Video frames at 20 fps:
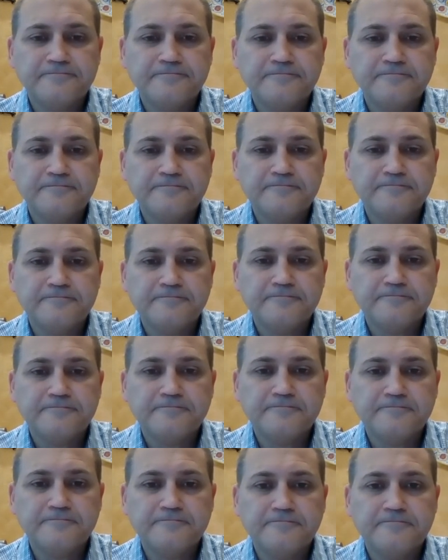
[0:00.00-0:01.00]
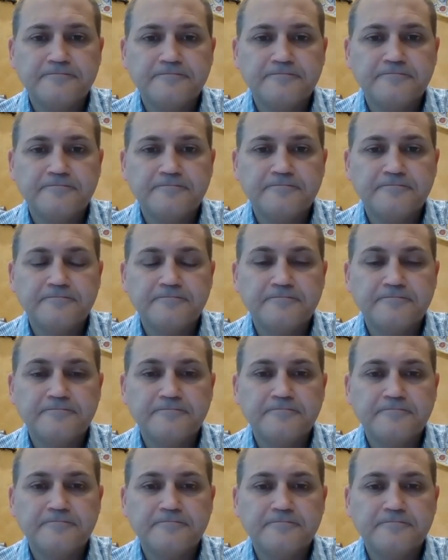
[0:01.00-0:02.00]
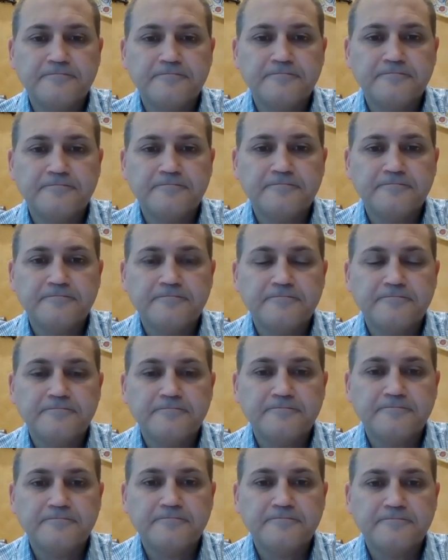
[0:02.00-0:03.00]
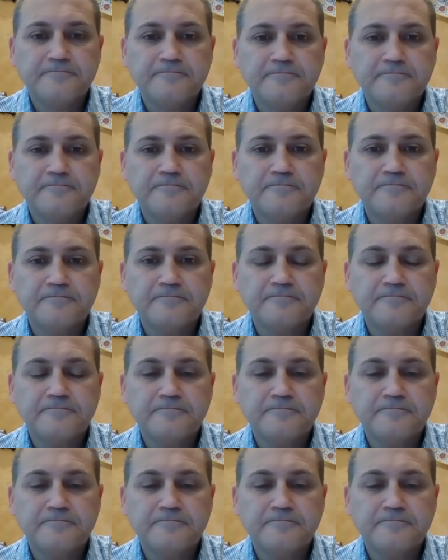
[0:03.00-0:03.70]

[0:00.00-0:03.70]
(not speaking)